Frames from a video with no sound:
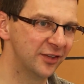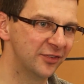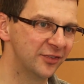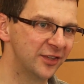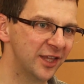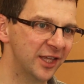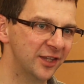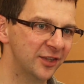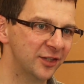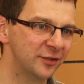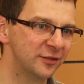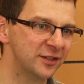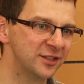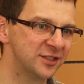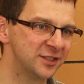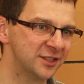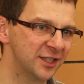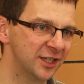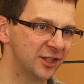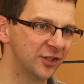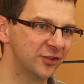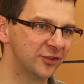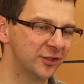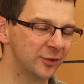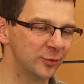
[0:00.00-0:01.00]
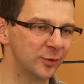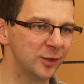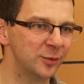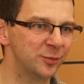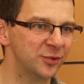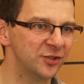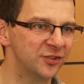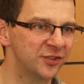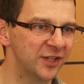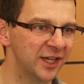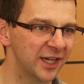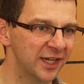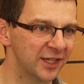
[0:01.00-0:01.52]
then the results that we
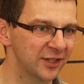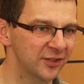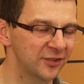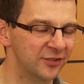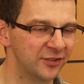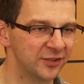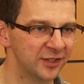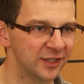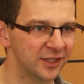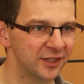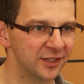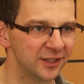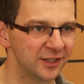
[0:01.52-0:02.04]
present